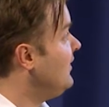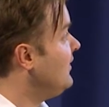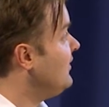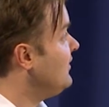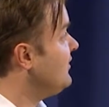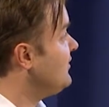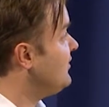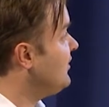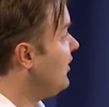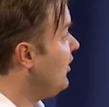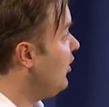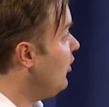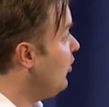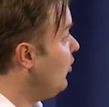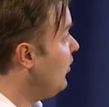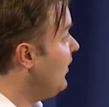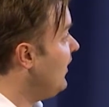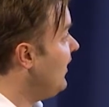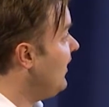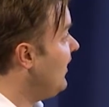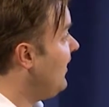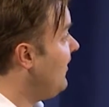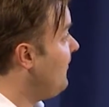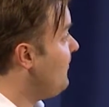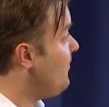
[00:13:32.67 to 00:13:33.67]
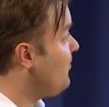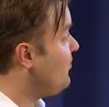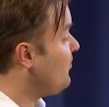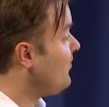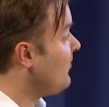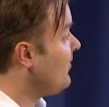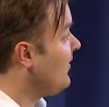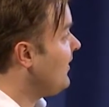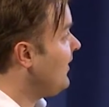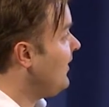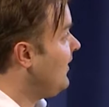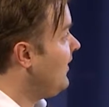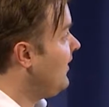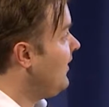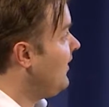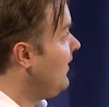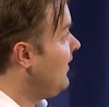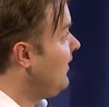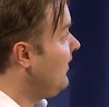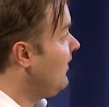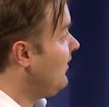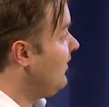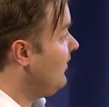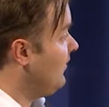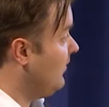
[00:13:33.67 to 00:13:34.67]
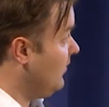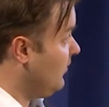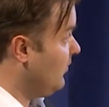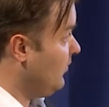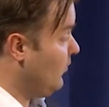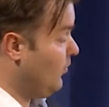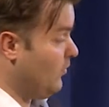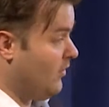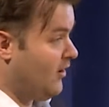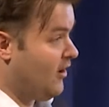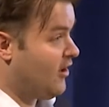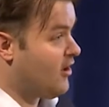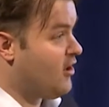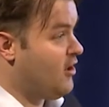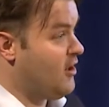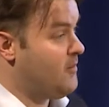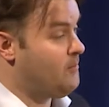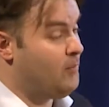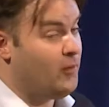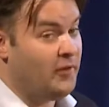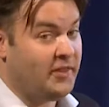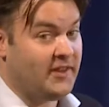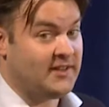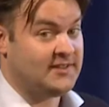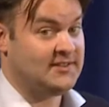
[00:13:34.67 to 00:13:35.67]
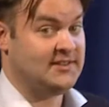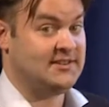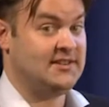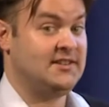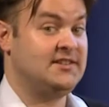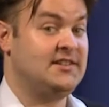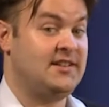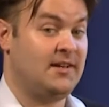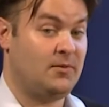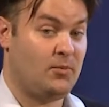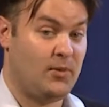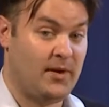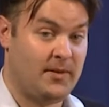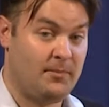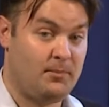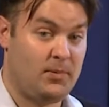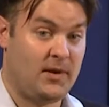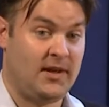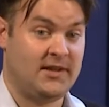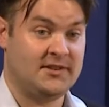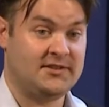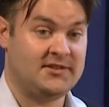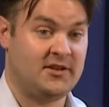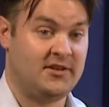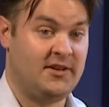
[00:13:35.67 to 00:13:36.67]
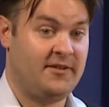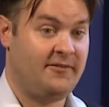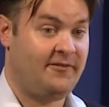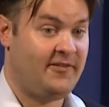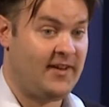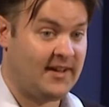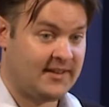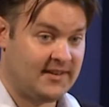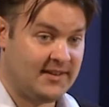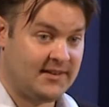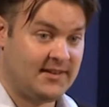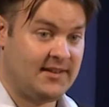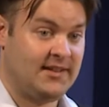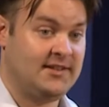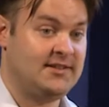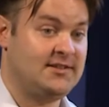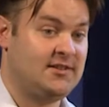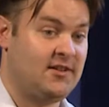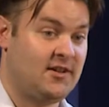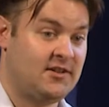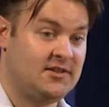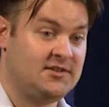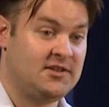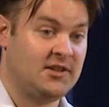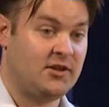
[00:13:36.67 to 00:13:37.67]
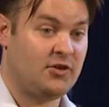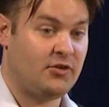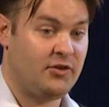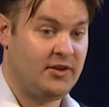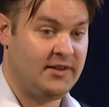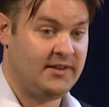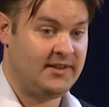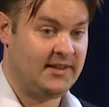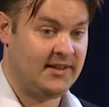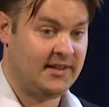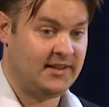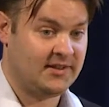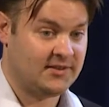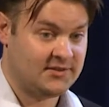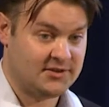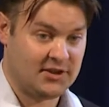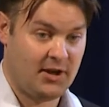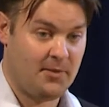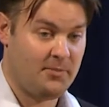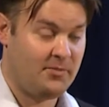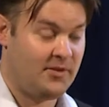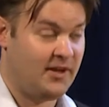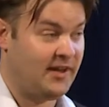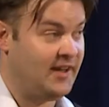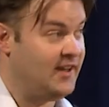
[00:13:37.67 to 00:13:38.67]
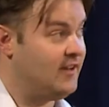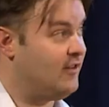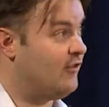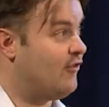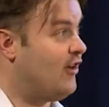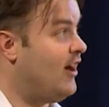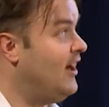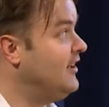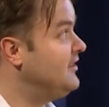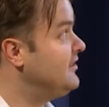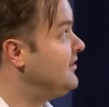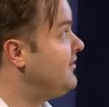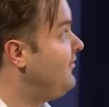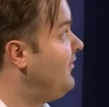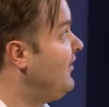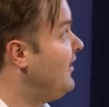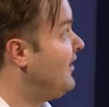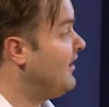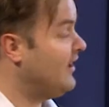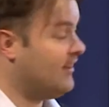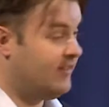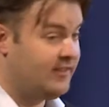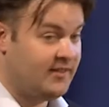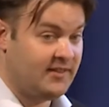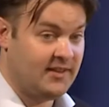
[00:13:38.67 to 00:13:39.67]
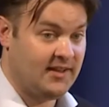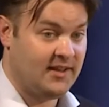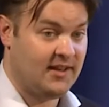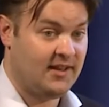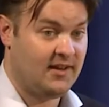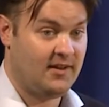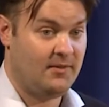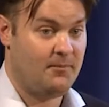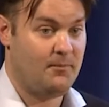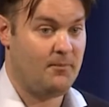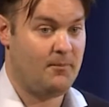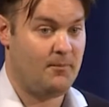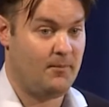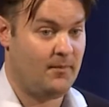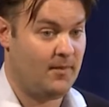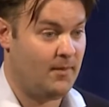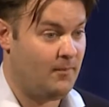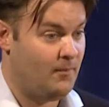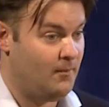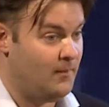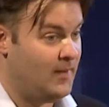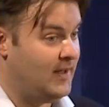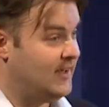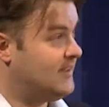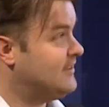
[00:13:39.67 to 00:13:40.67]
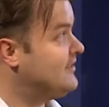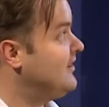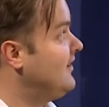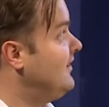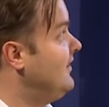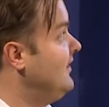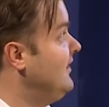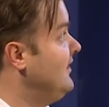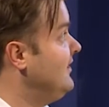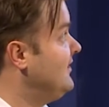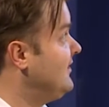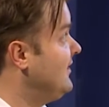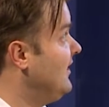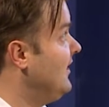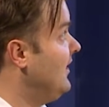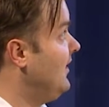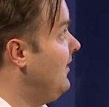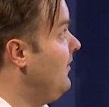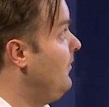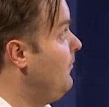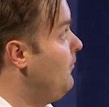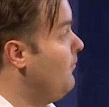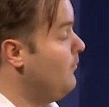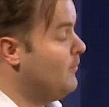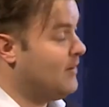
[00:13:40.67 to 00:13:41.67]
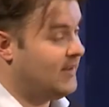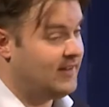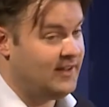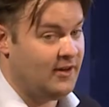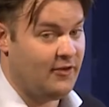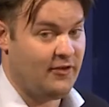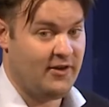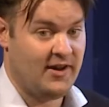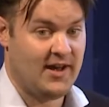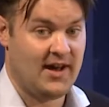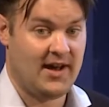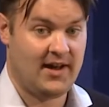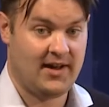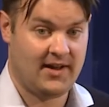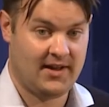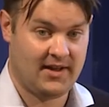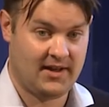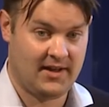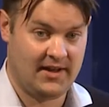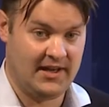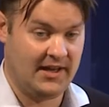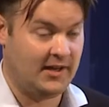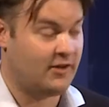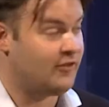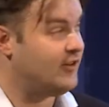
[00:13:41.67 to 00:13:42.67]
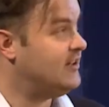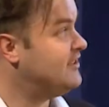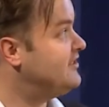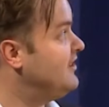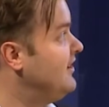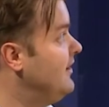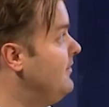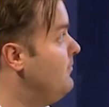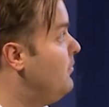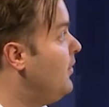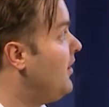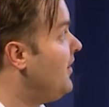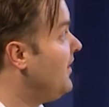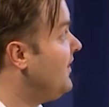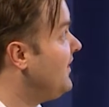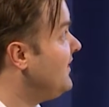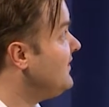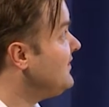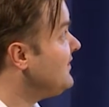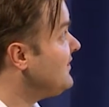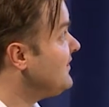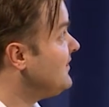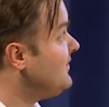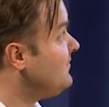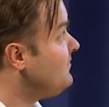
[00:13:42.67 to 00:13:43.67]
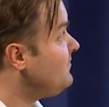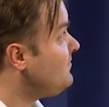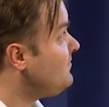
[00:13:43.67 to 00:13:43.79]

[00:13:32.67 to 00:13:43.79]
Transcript: So our hypothesis is that when plants are infected, they start secreting something in the rhizosphere that makes that these bacteria increase in abundance.